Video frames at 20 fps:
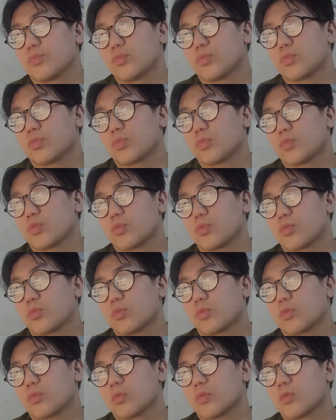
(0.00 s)

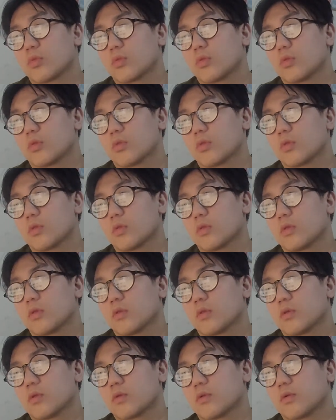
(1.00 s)

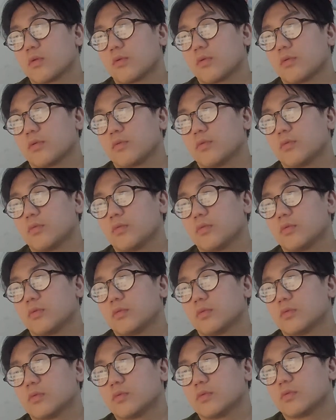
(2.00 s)

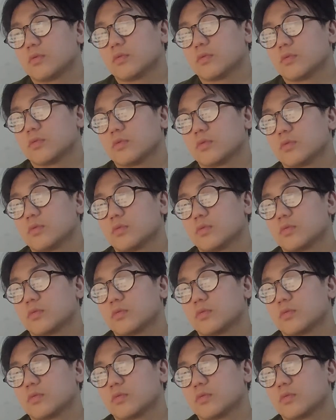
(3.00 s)
Nothing is said.